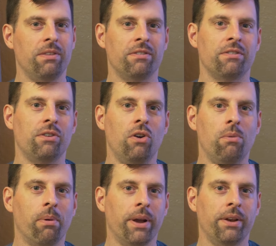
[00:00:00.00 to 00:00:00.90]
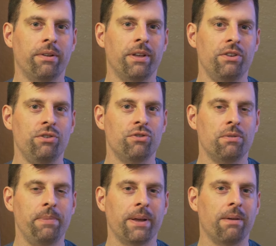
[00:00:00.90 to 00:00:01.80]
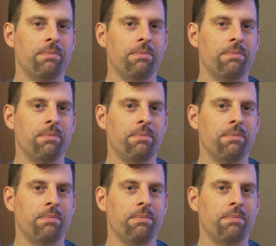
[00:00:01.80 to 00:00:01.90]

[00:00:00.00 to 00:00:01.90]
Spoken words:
this is a no-brainer that you should pick